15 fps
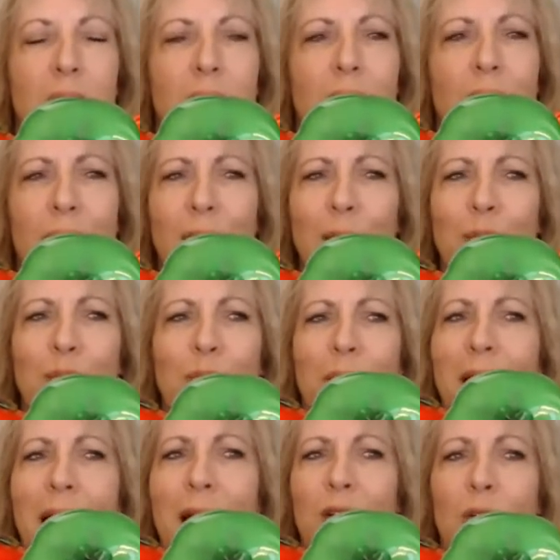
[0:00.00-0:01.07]
cake
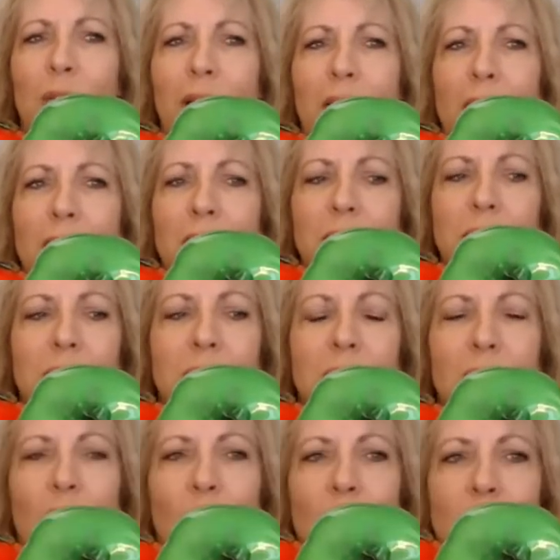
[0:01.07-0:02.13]
platter bottom
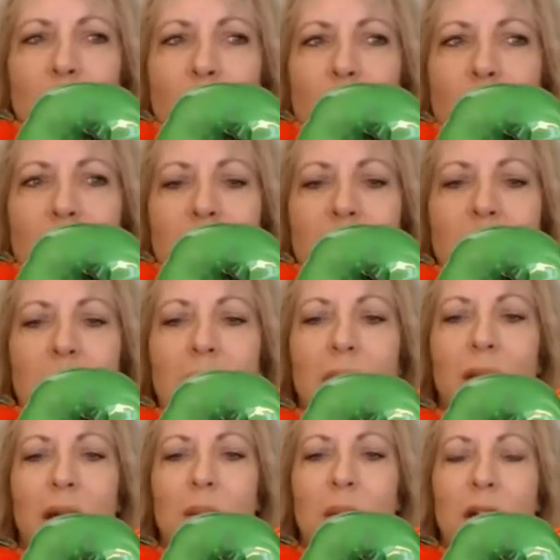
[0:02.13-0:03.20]
cardboard
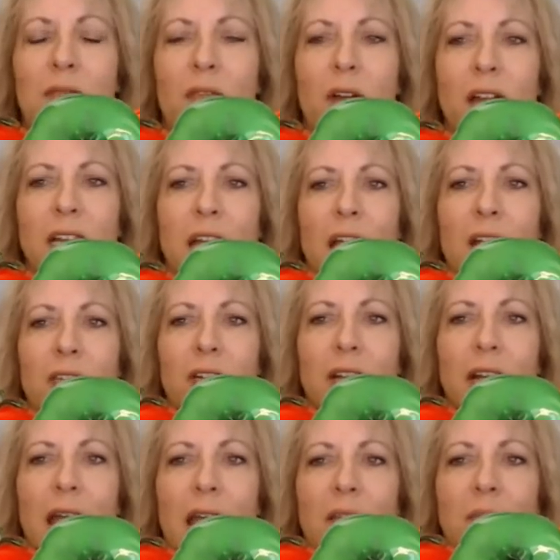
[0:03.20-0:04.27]
that my friend
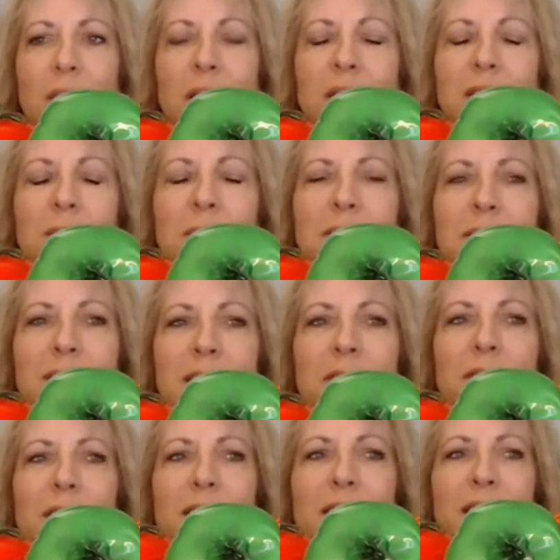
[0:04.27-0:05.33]
Karen gave me
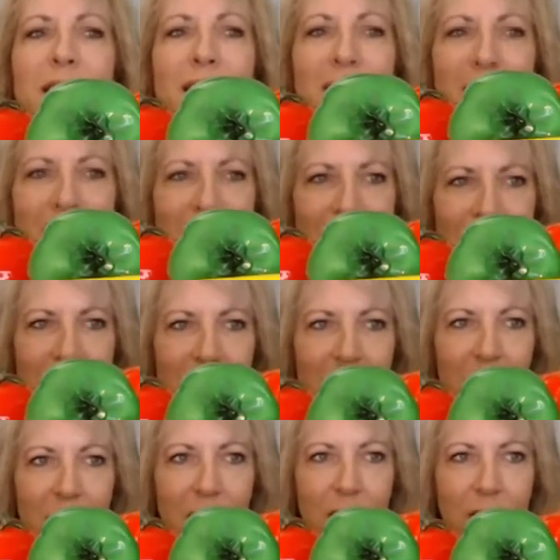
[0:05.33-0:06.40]
specifically
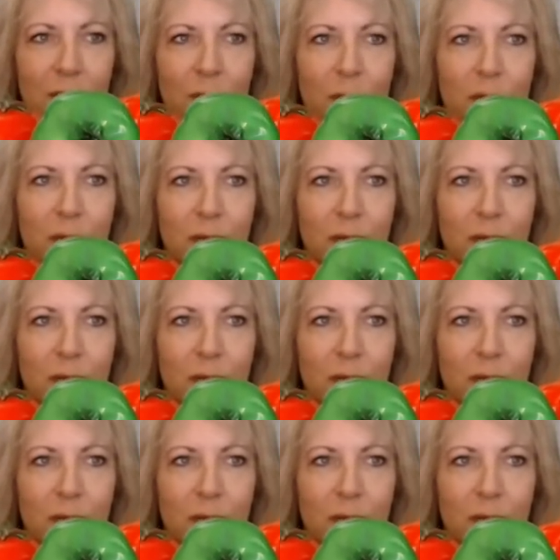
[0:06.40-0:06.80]
for